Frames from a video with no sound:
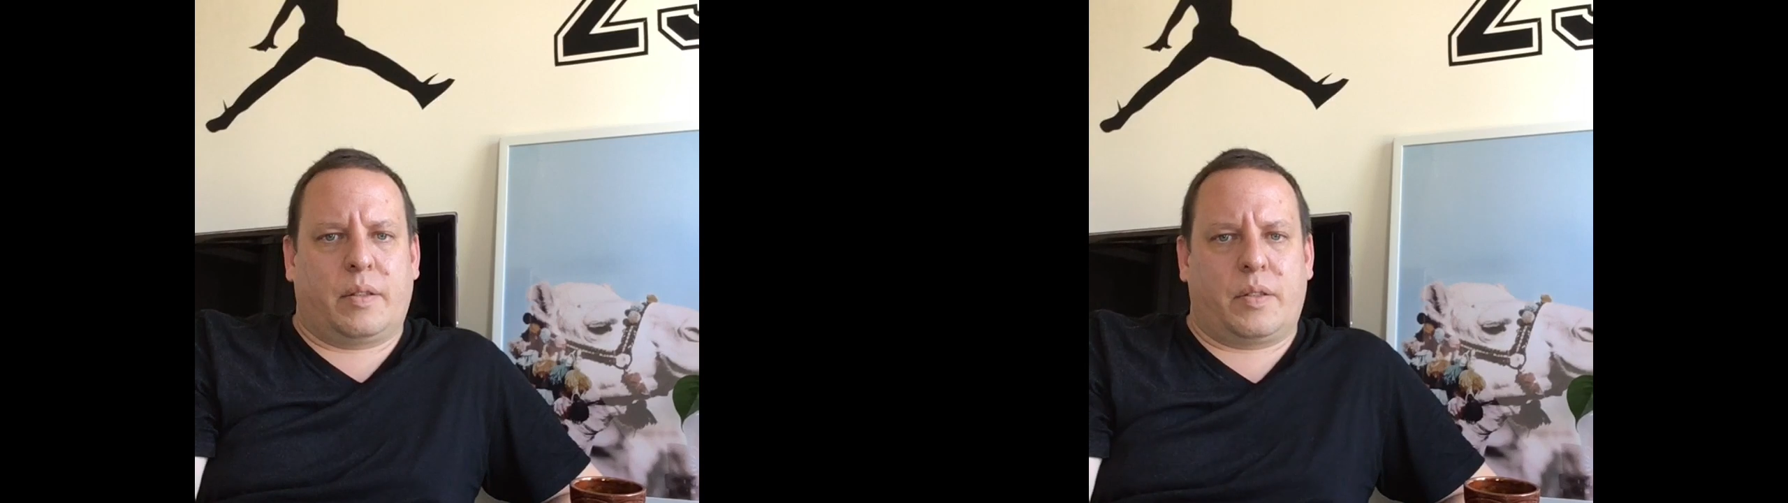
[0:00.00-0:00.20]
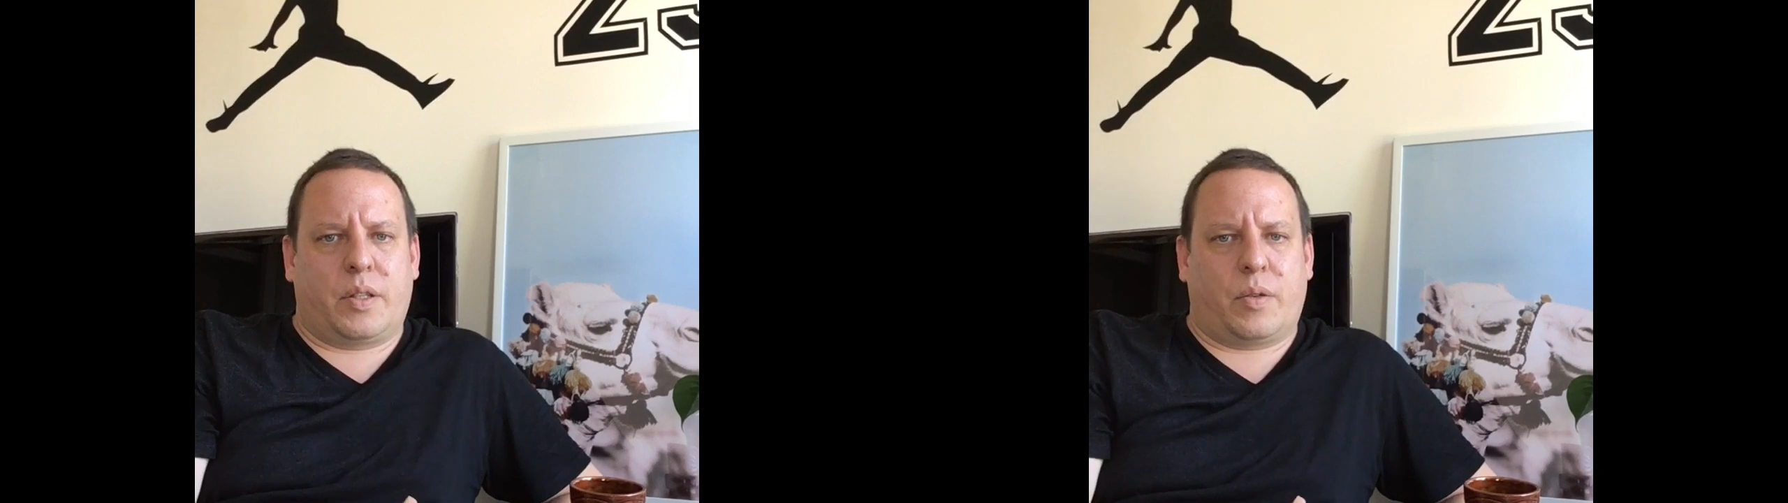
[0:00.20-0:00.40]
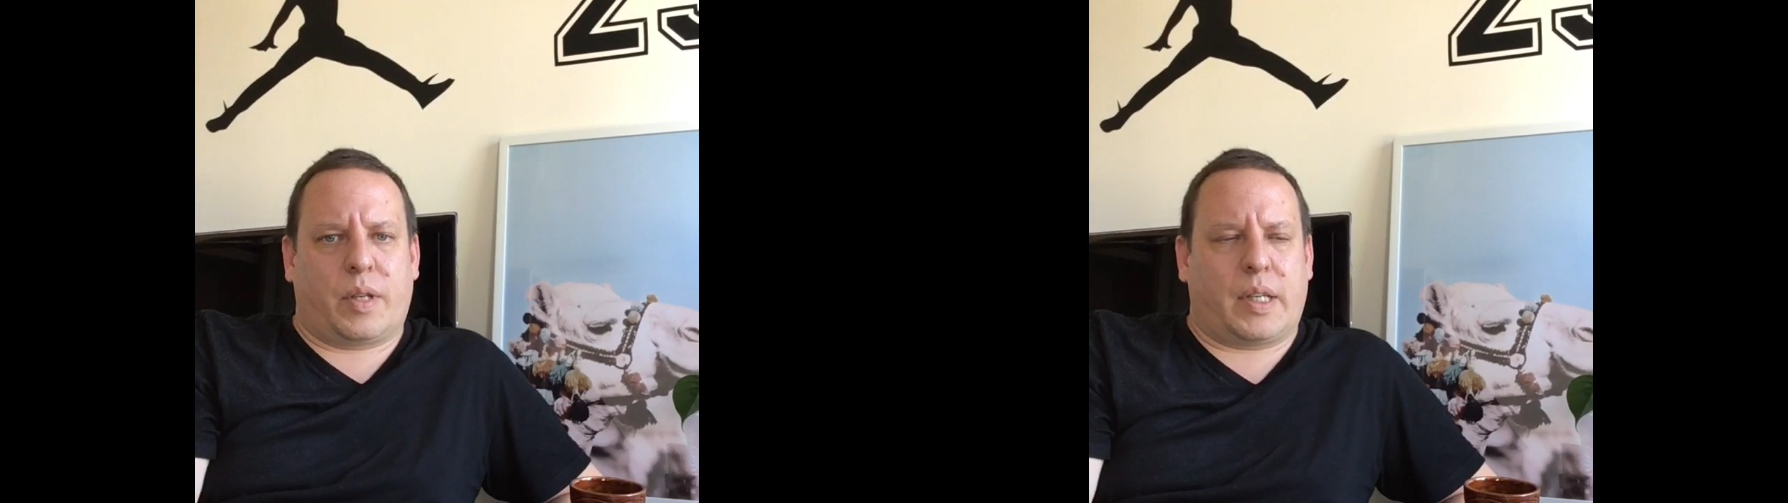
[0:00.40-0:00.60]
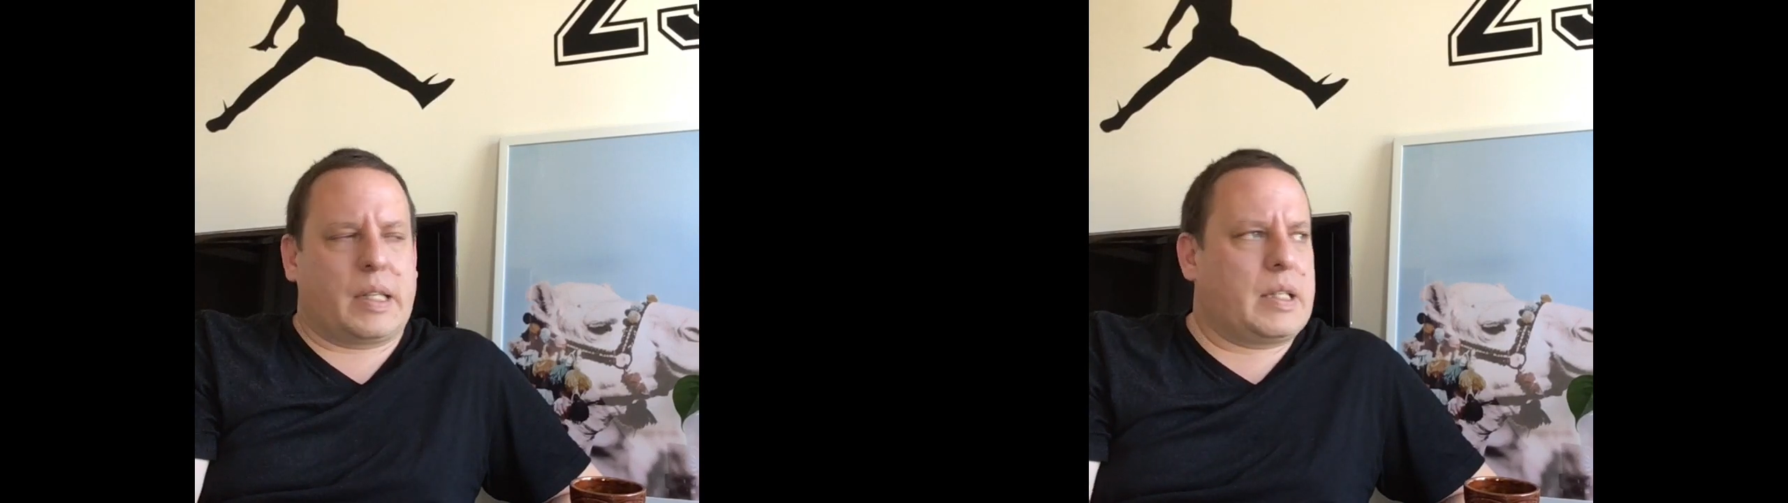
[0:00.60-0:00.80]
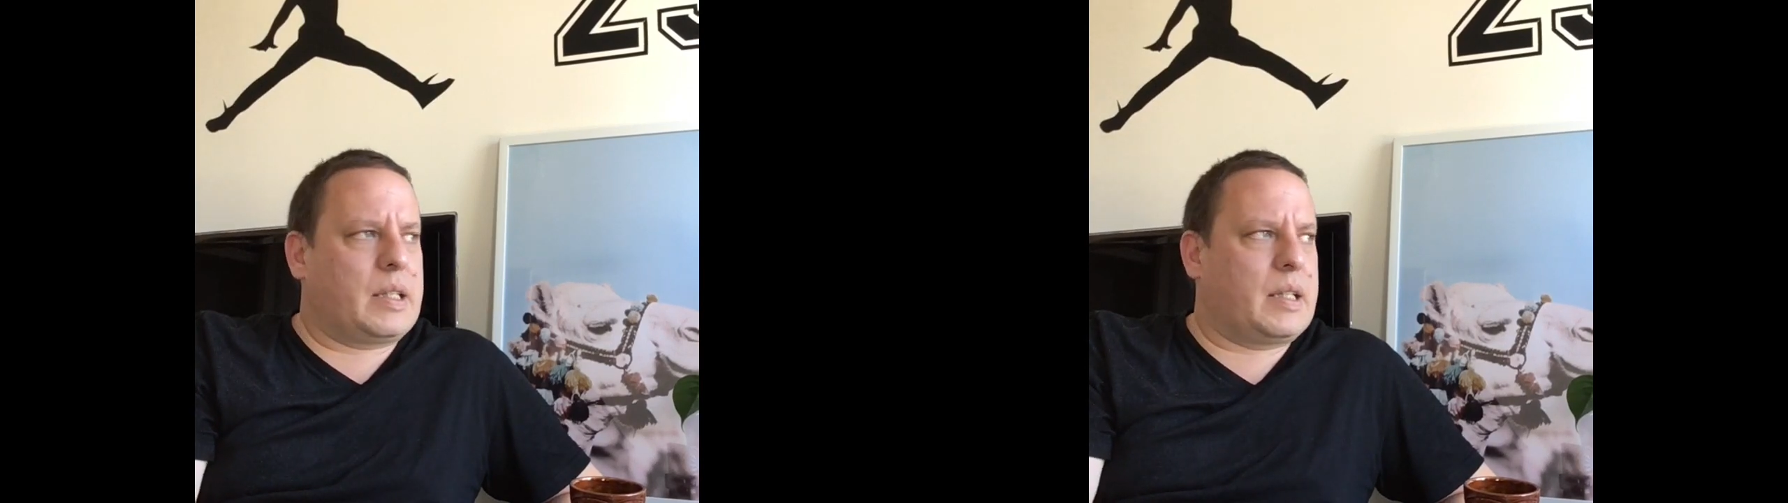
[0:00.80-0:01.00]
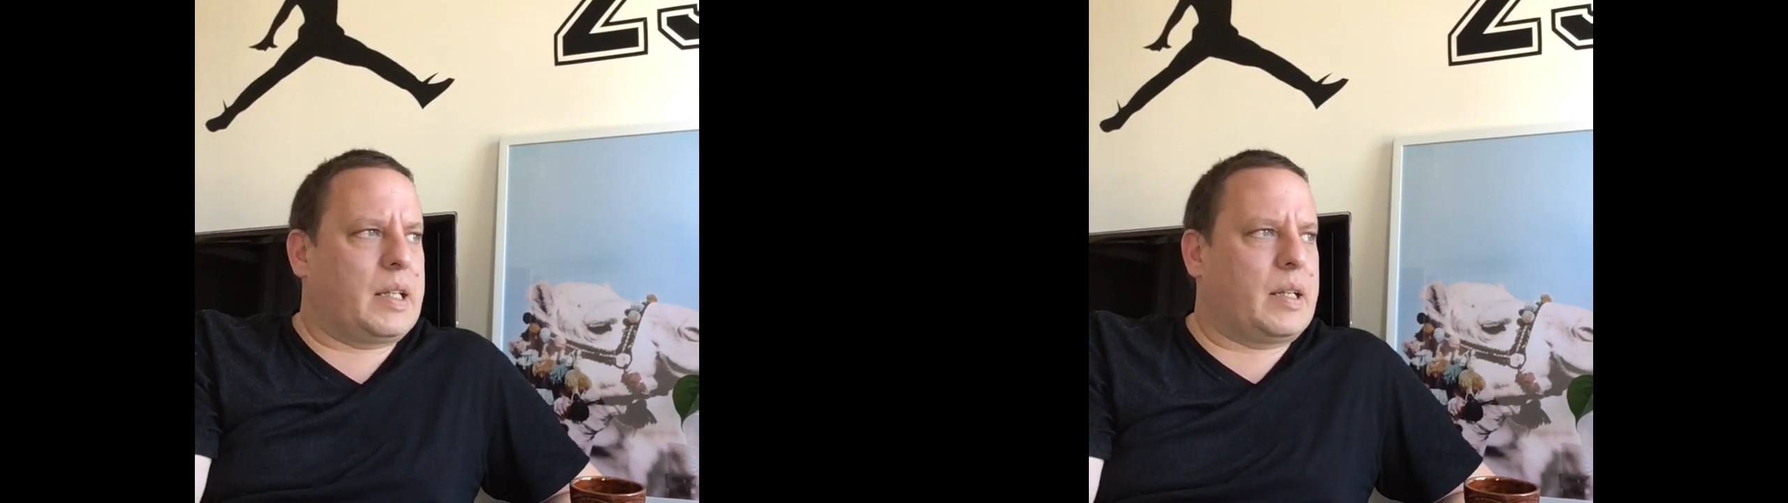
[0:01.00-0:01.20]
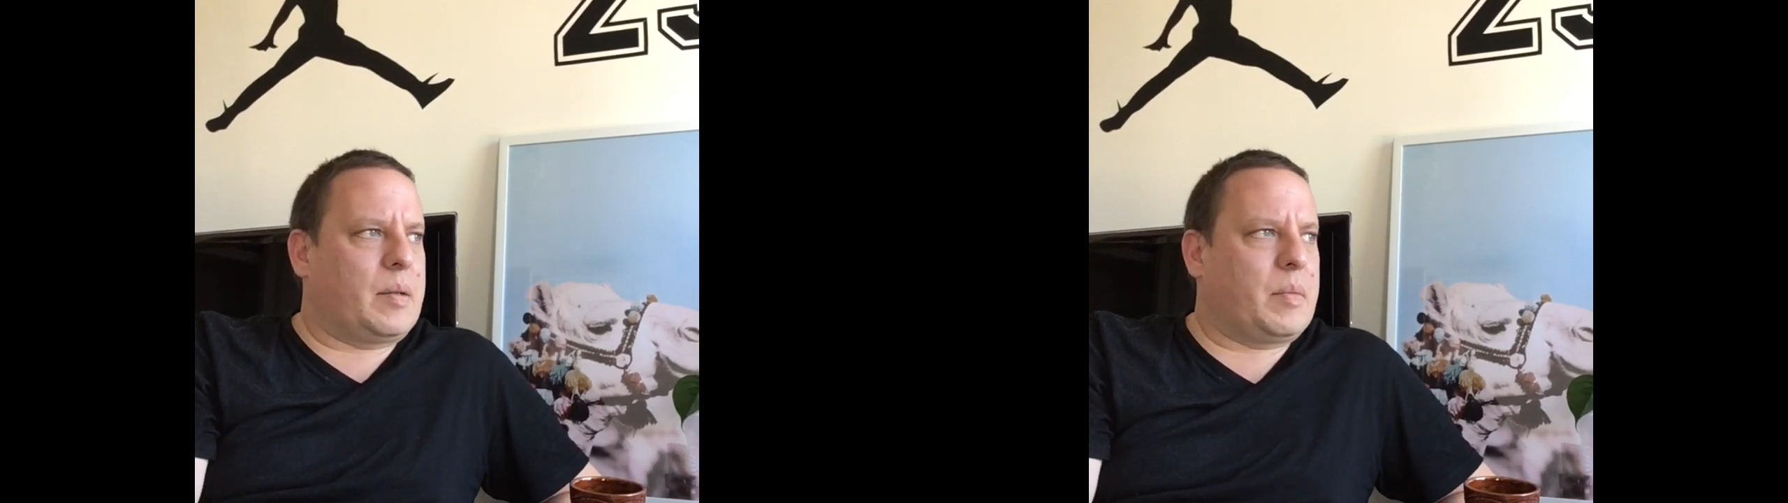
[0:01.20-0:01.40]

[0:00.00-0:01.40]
during, um,